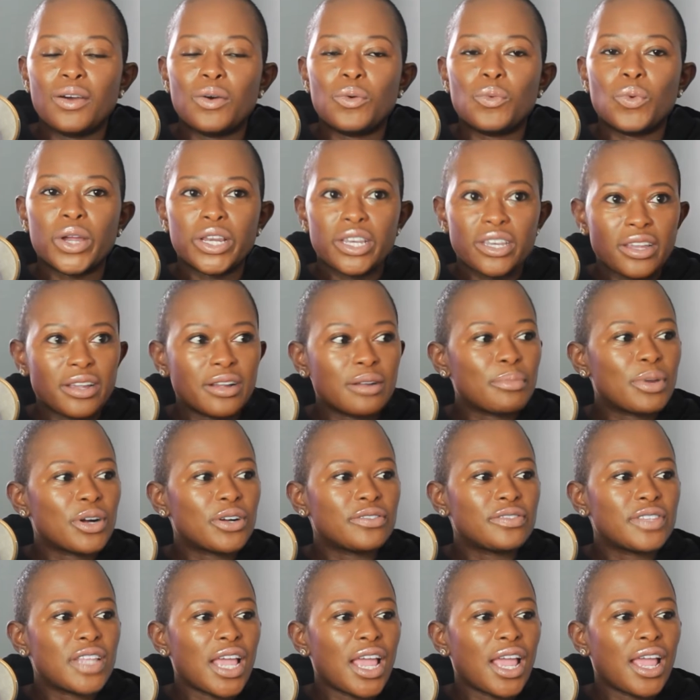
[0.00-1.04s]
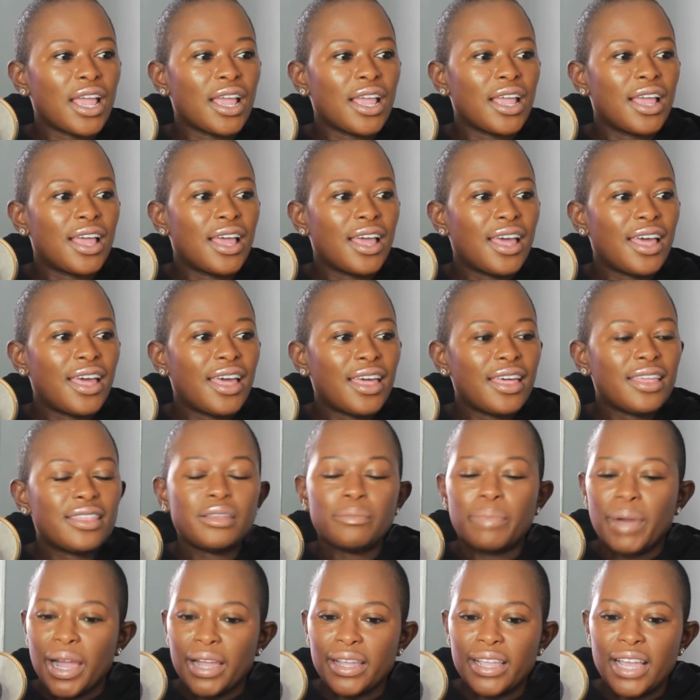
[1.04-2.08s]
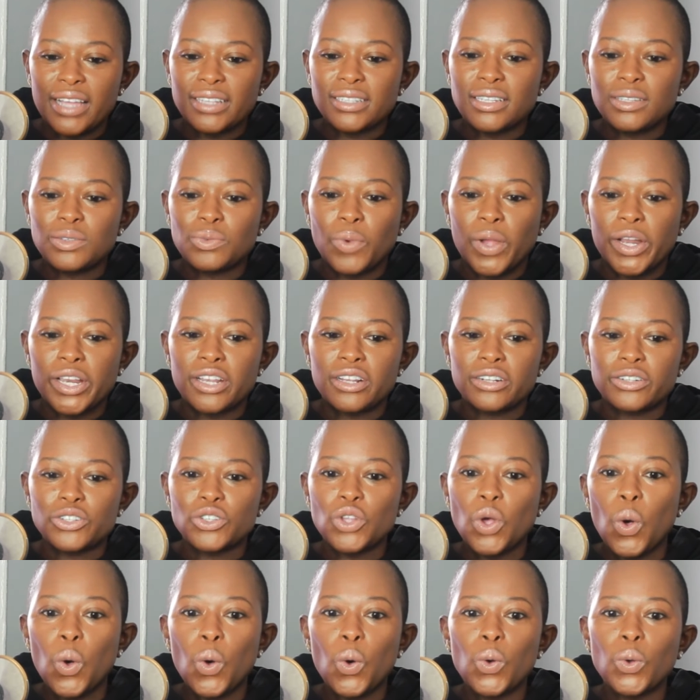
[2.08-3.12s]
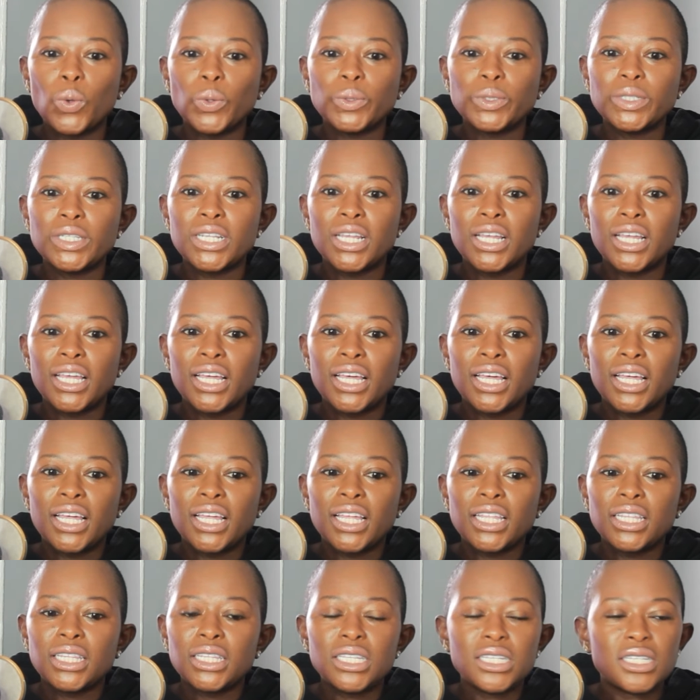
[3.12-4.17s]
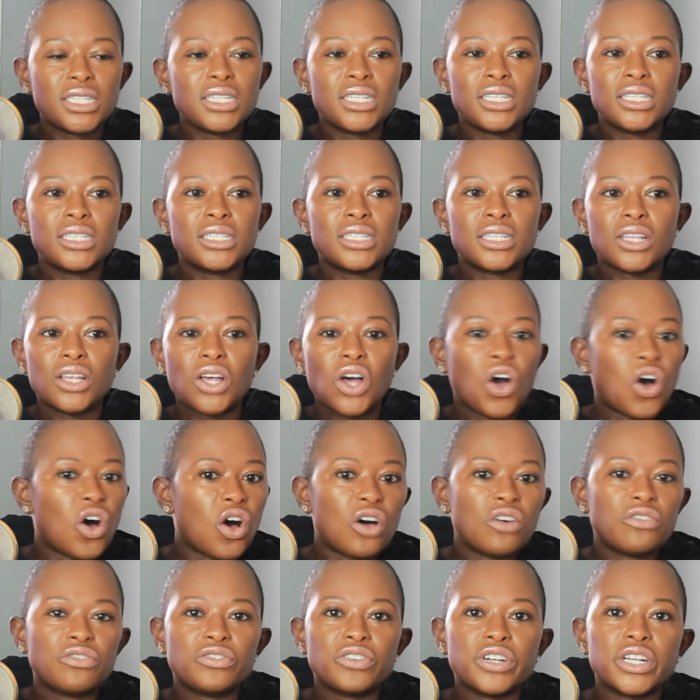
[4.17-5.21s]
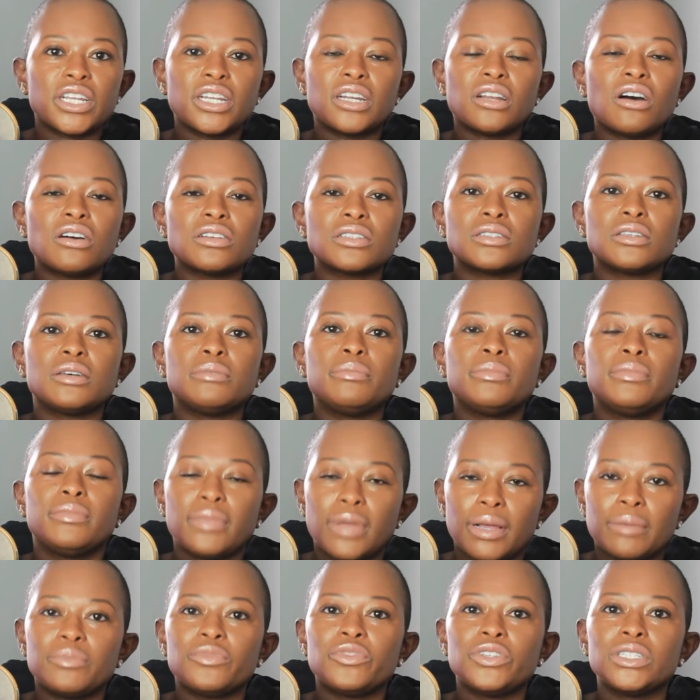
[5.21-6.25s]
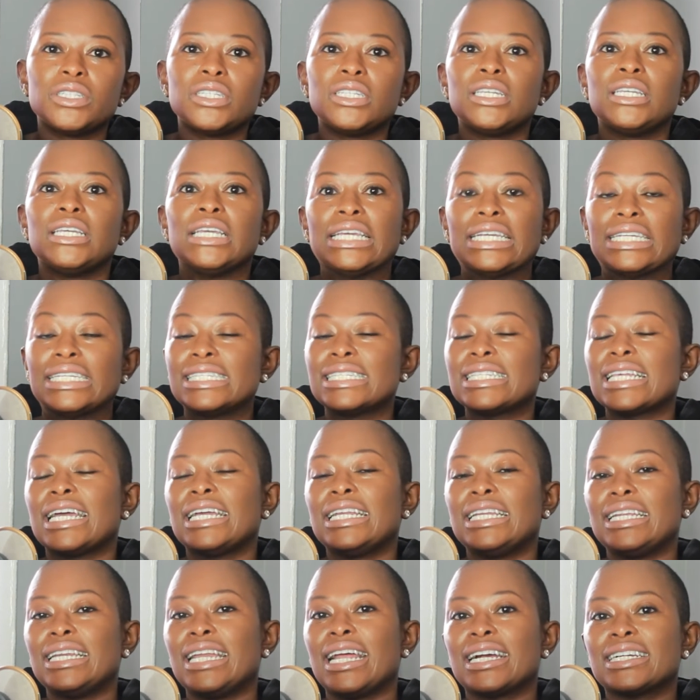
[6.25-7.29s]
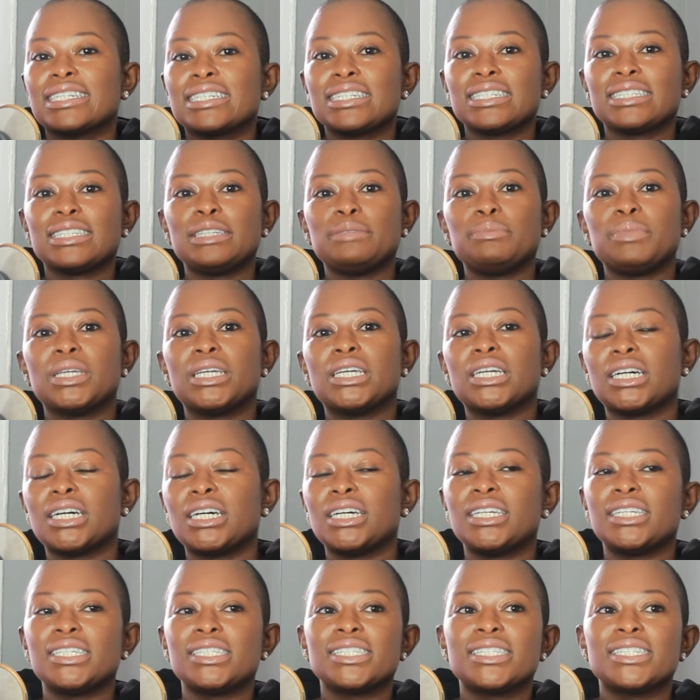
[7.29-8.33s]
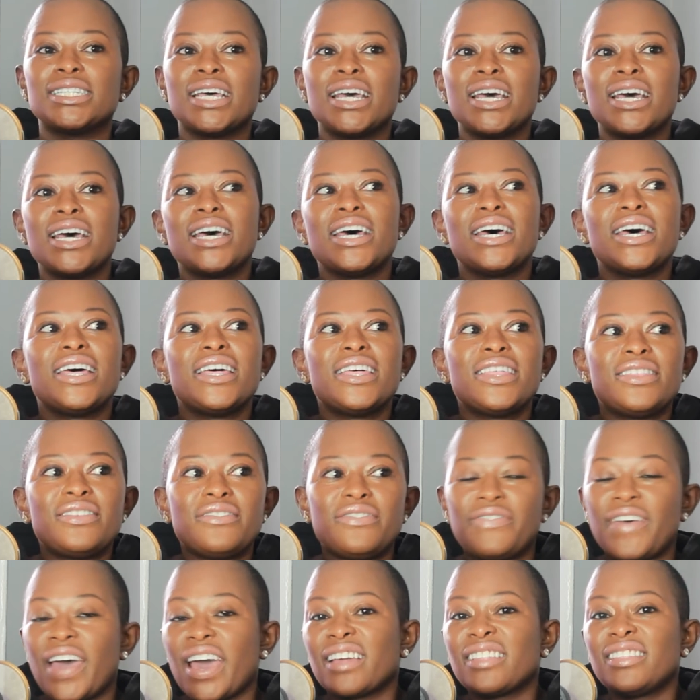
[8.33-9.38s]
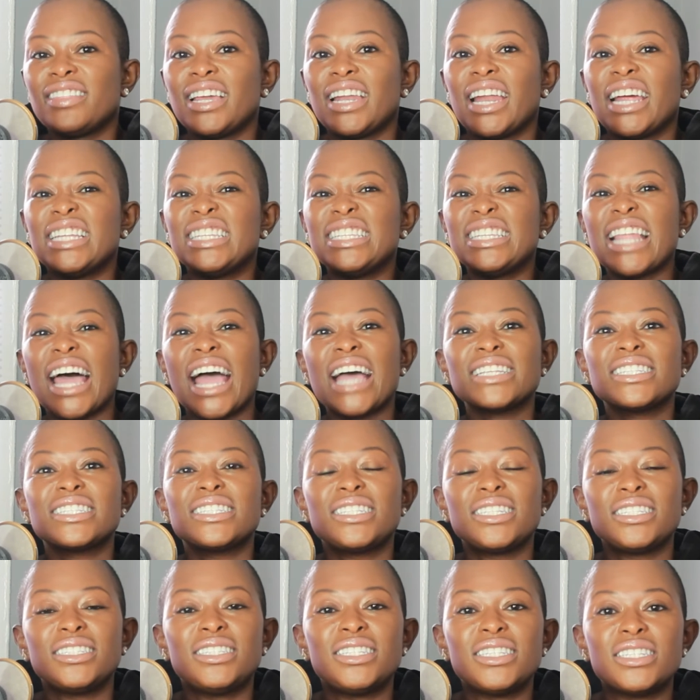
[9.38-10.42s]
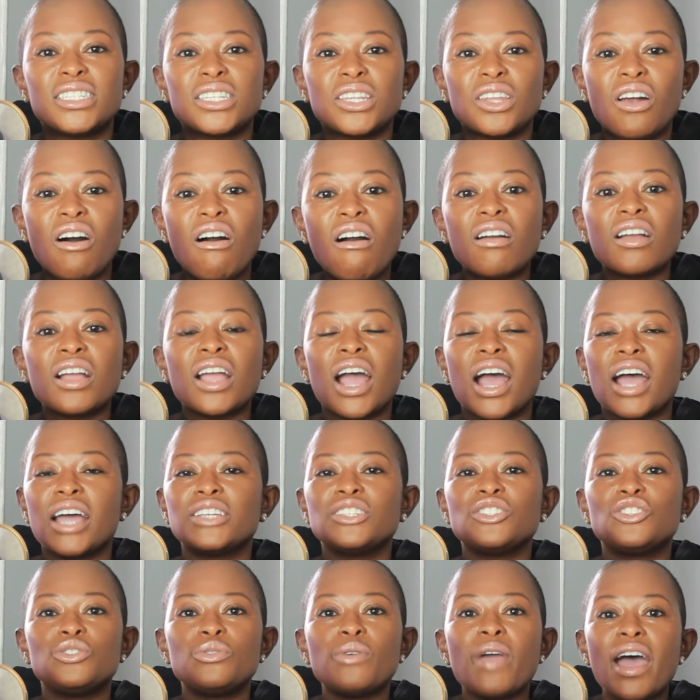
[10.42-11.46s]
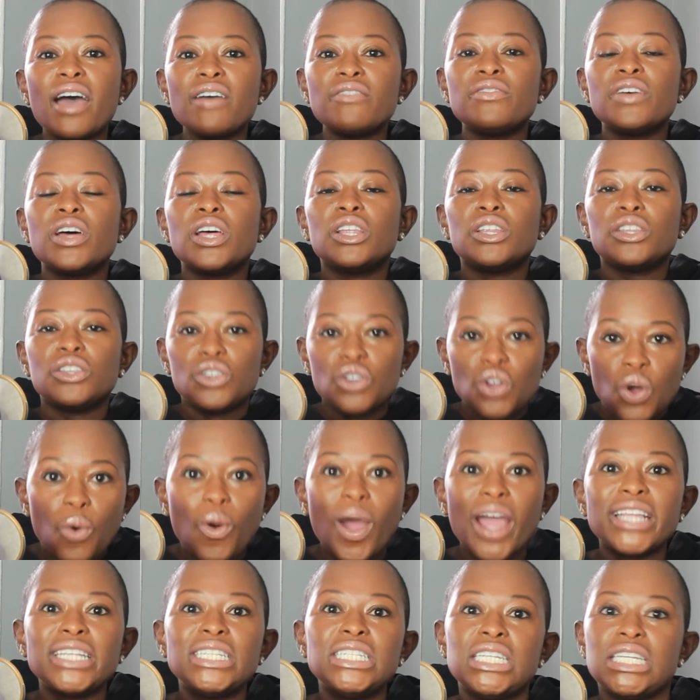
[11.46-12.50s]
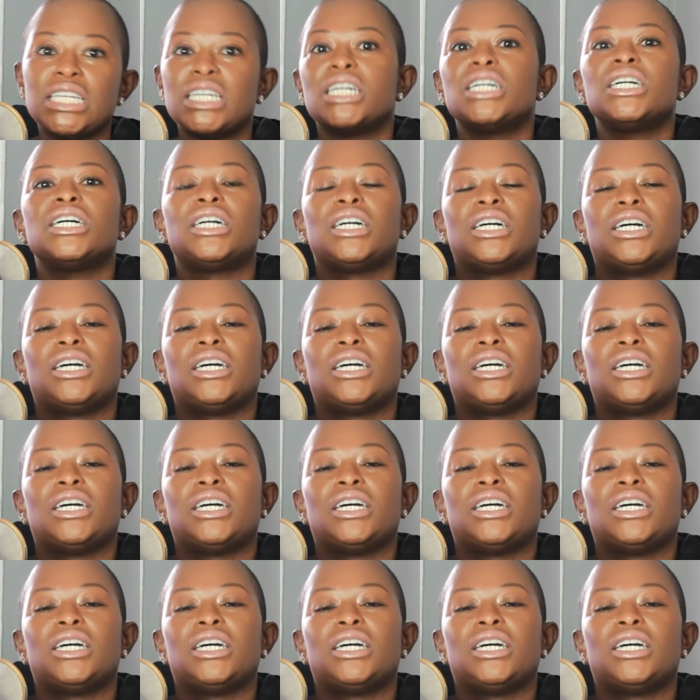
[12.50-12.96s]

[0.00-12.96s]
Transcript: 1 year birthday. The podcast is 1 year old. This is all freaking awesome. I'm really excited, actually, because the fact that I lasted this long, guys, you have no idea